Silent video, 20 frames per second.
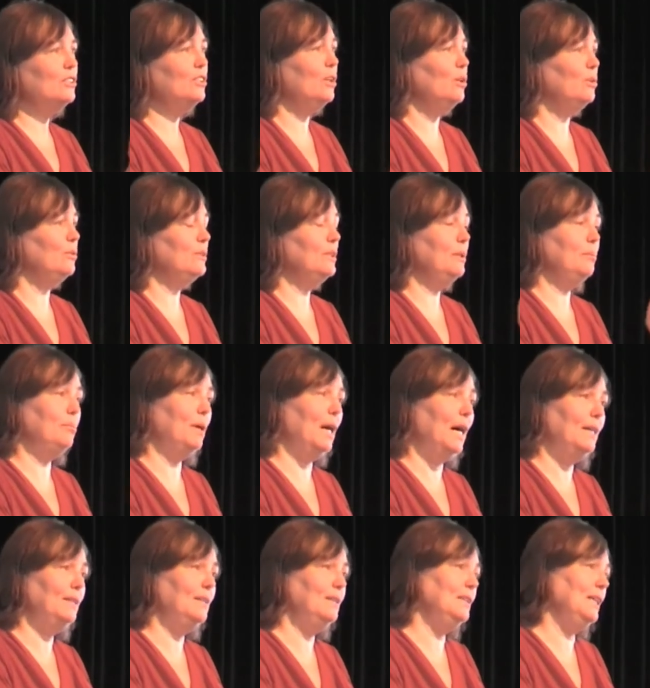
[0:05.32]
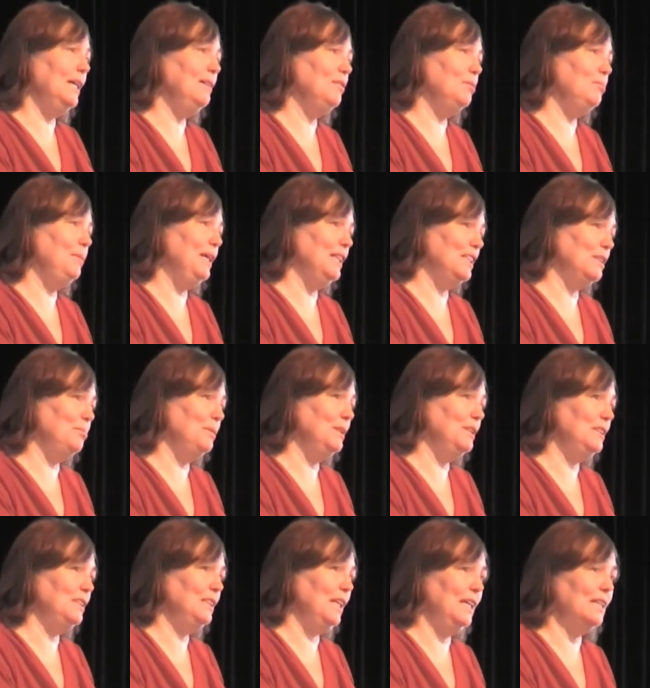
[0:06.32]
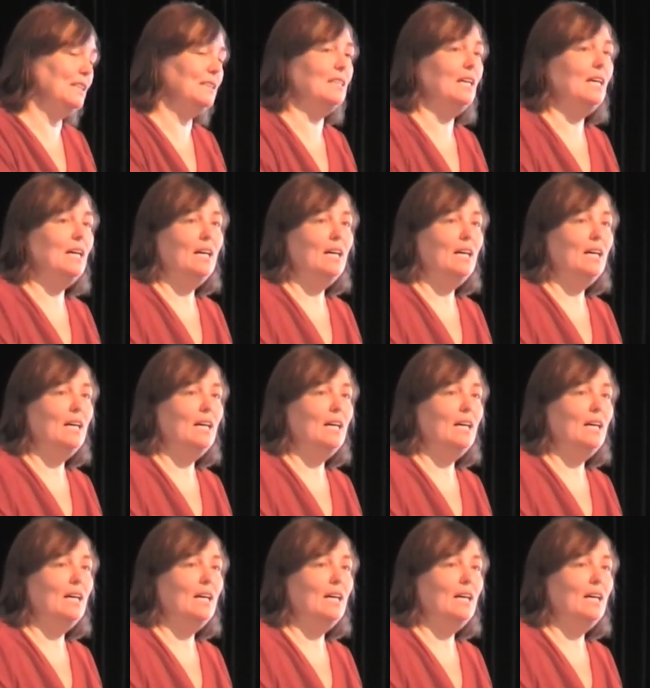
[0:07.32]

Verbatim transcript: So the body never makes mistakes.